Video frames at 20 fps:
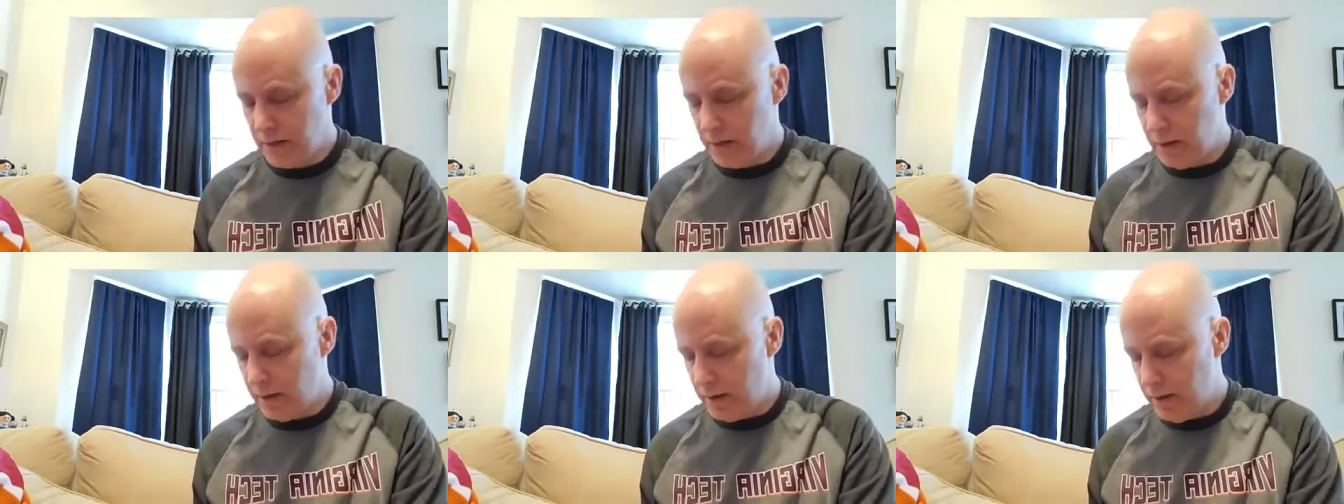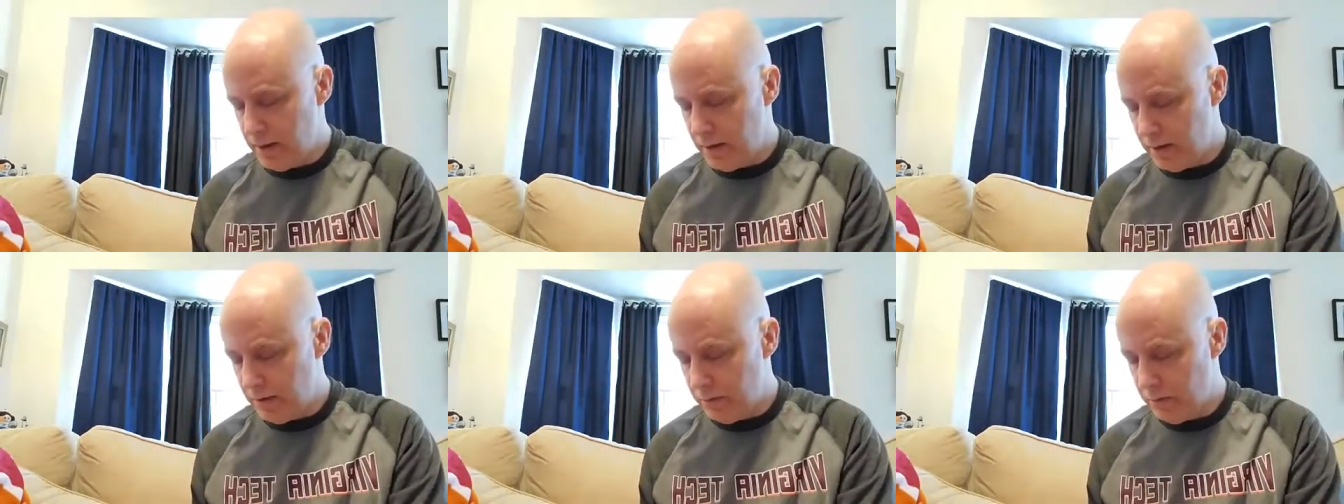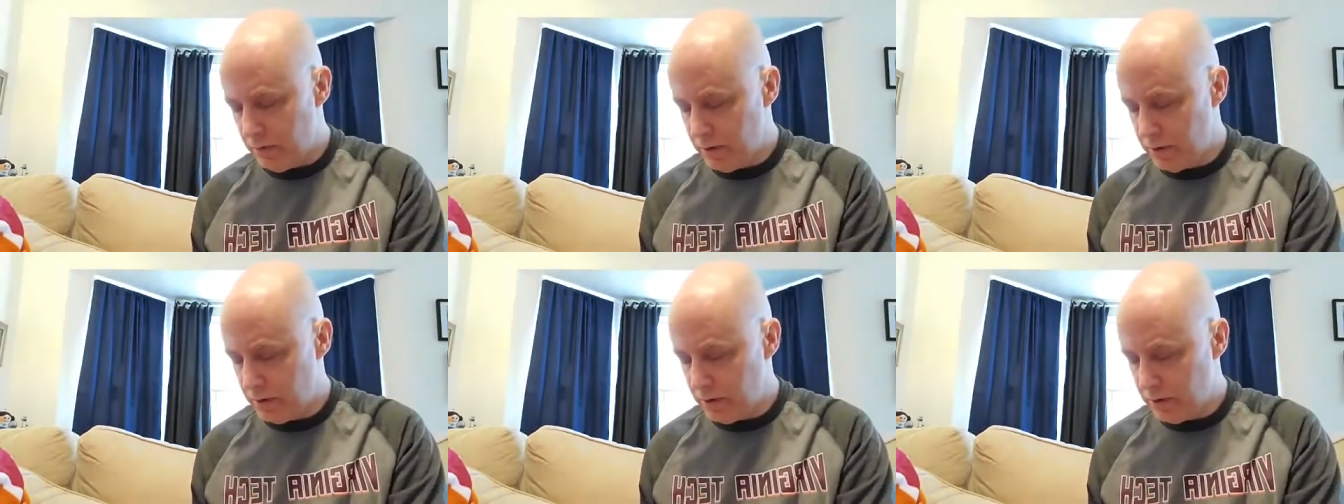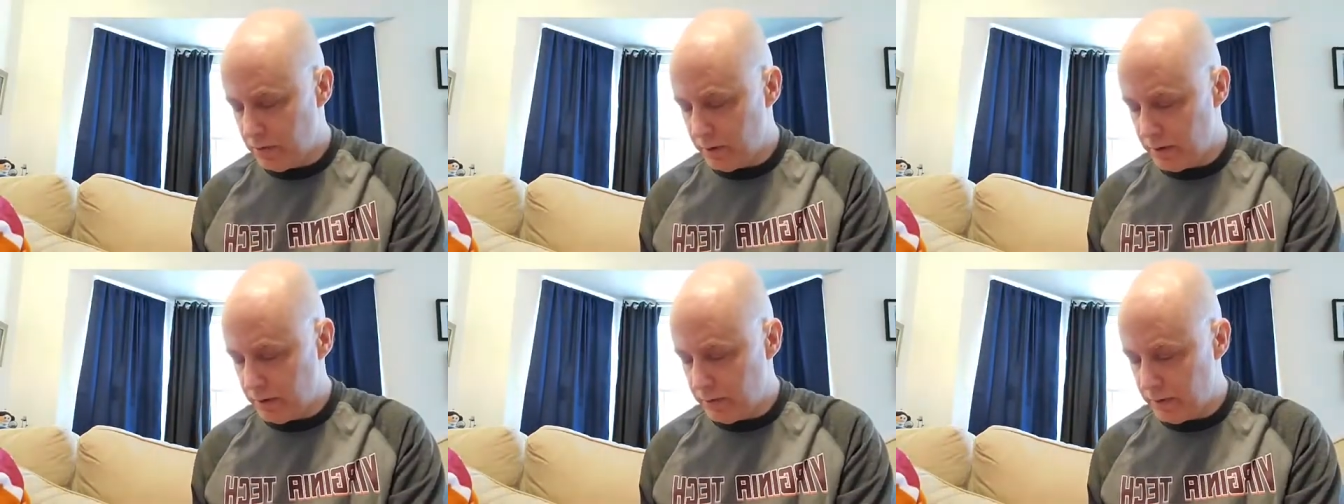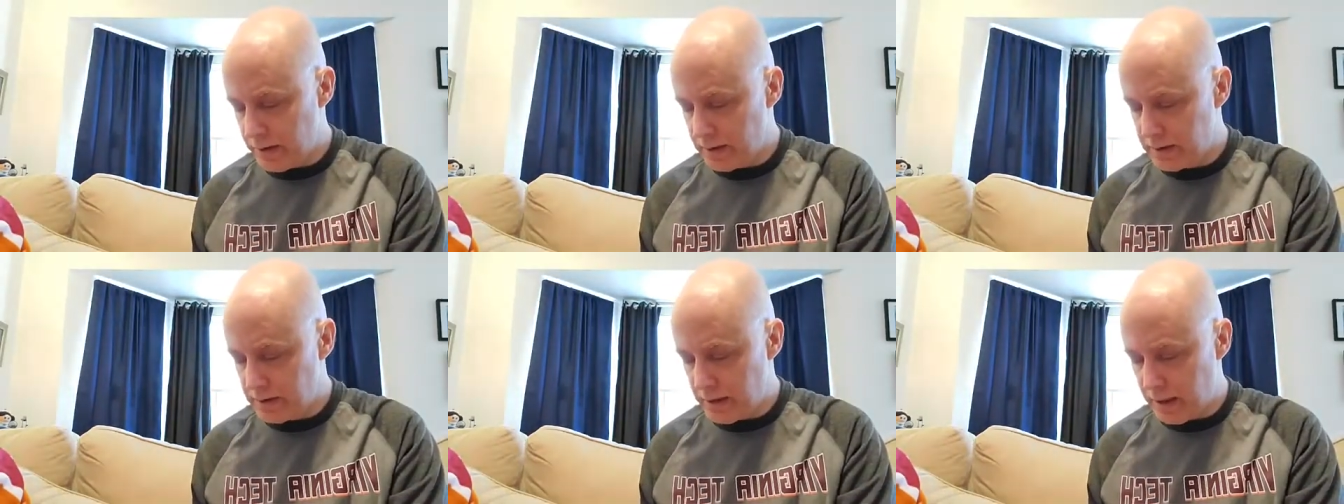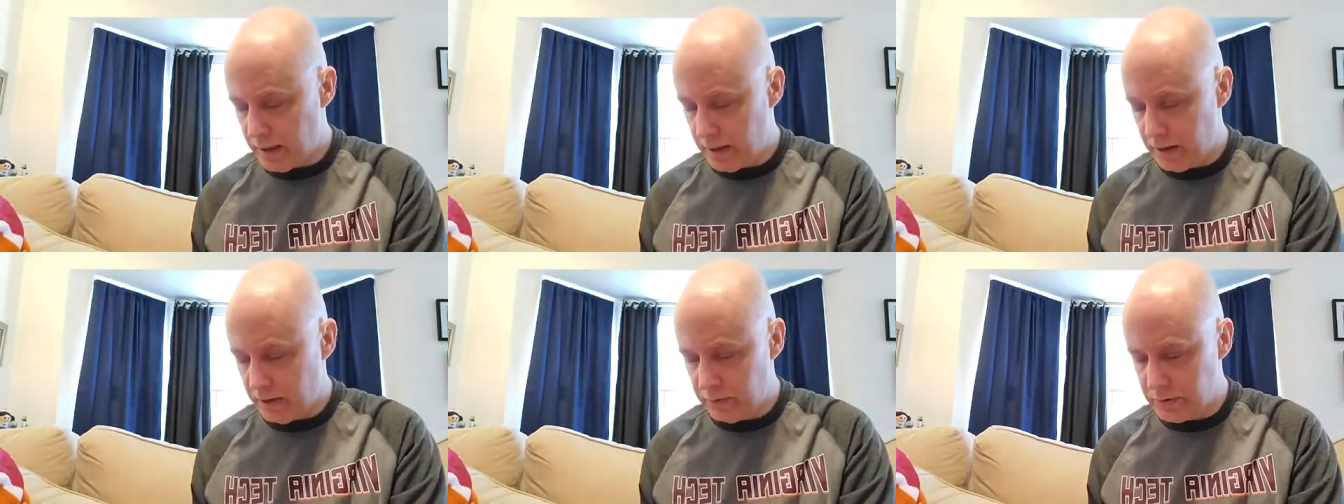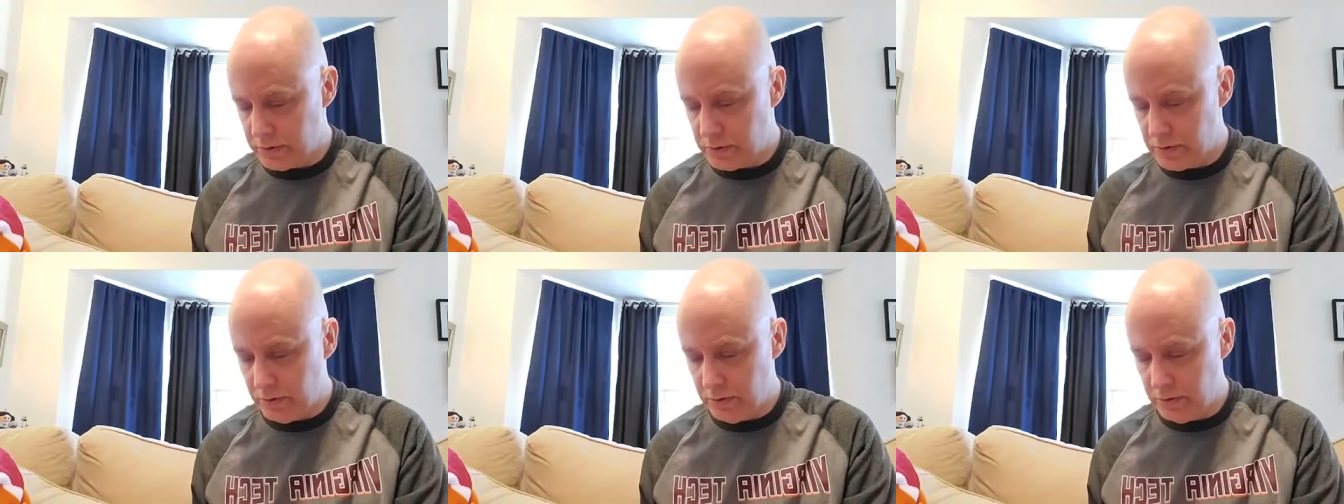And one of the quick ways I
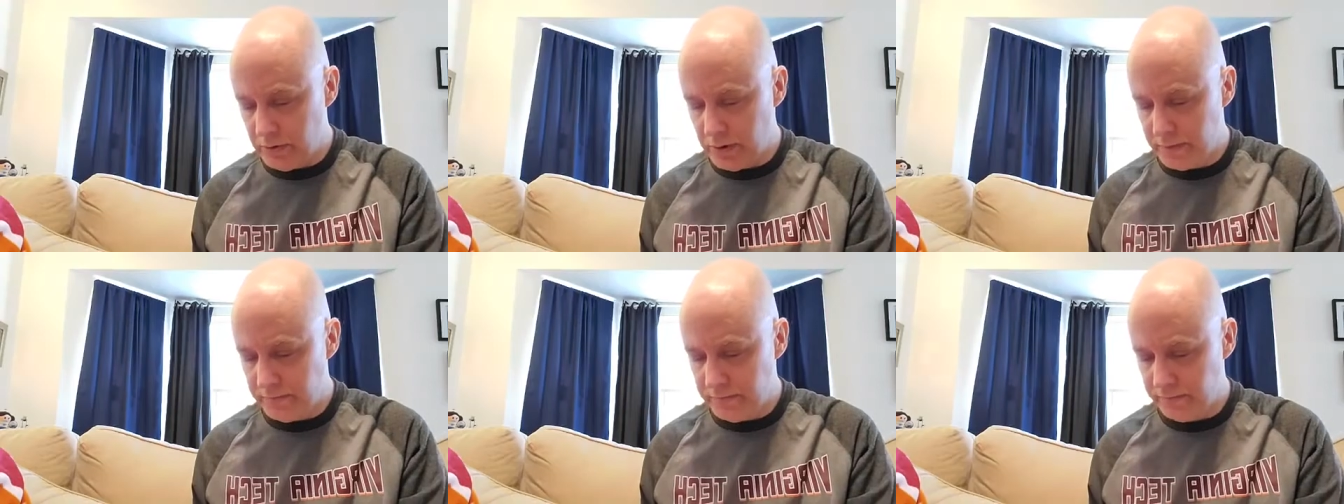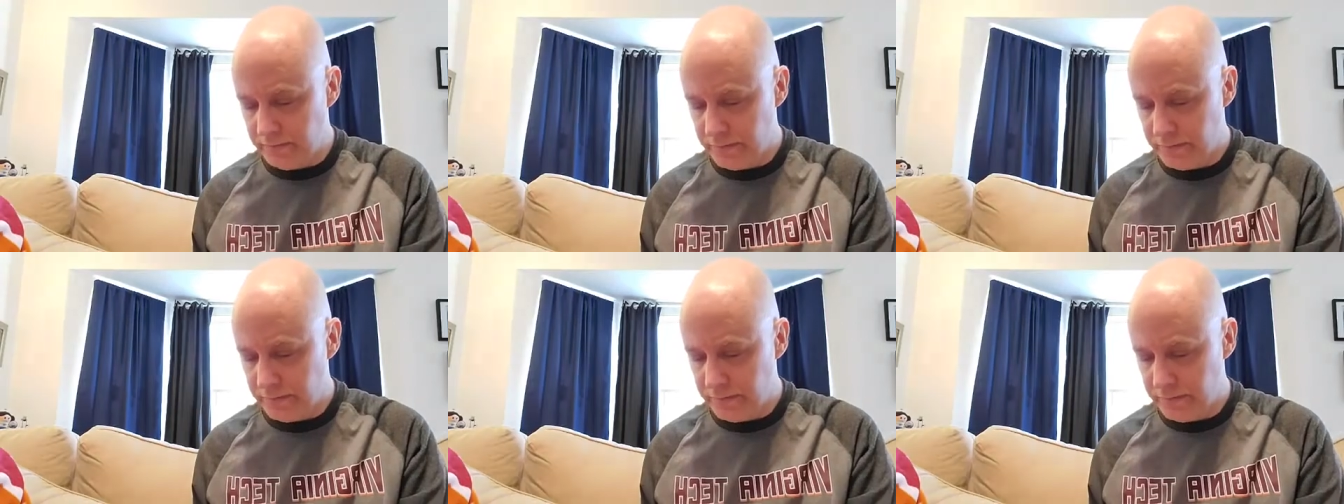always do it